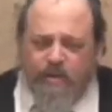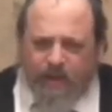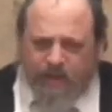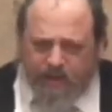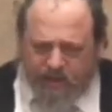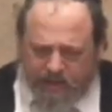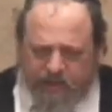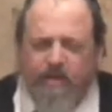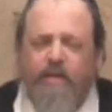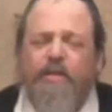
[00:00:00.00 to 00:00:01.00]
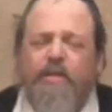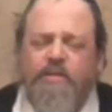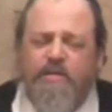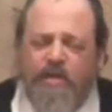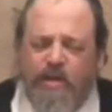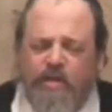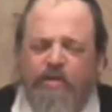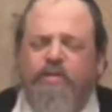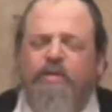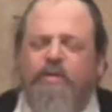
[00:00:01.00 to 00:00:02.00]
Okay. Yeah.
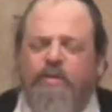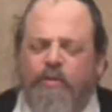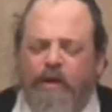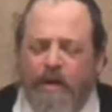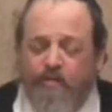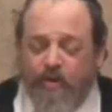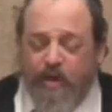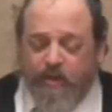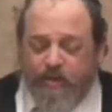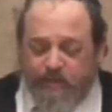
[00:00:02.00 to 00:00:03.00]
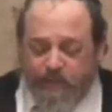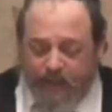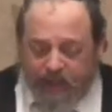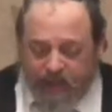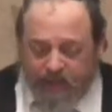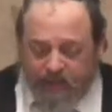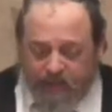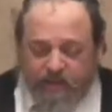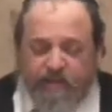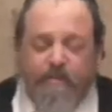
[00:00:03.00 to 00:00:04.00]
So what I'm trying to
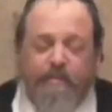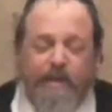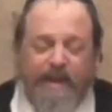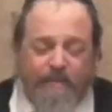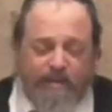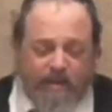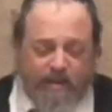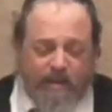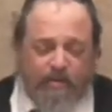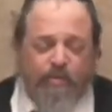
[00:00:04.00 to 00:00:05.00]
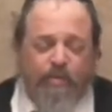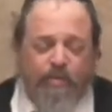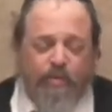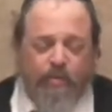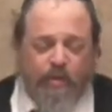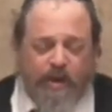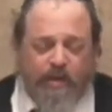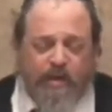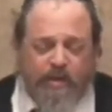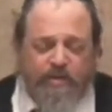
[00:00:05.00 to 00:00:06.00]
explain, maybe the way
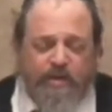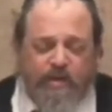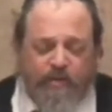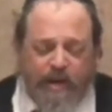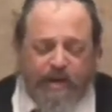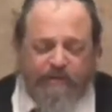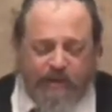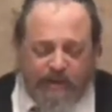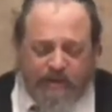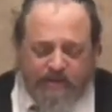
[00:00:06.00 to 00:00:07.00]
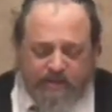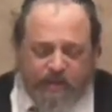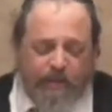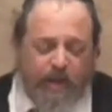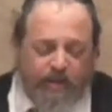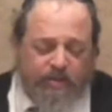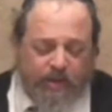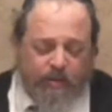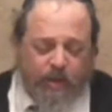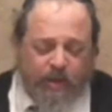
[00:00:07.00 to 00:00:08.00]
to understand Rav is, I mean, we
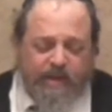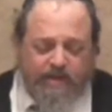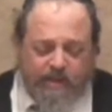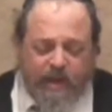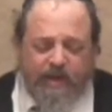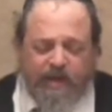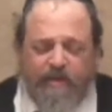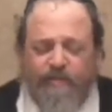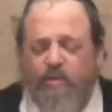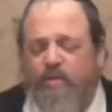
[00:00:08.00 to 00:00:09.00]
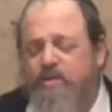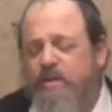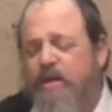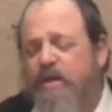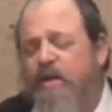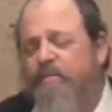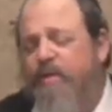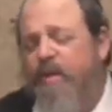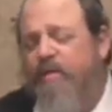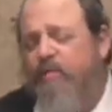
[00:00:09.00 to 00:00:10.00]
understand why he's saying it, of course,
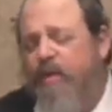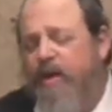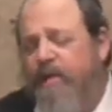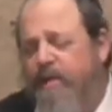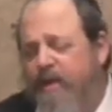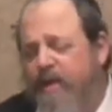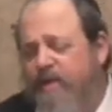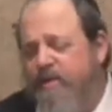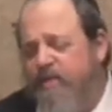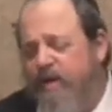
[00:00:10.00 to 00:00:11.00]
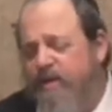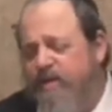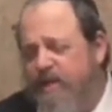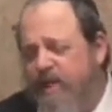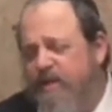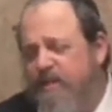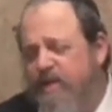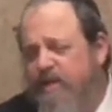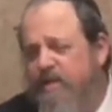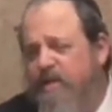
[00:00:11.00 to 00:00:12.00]
but what I think he's trying to say is
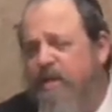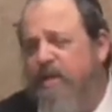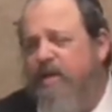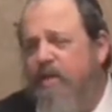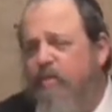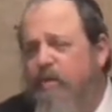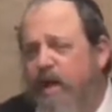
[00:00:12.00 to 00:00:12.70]
that when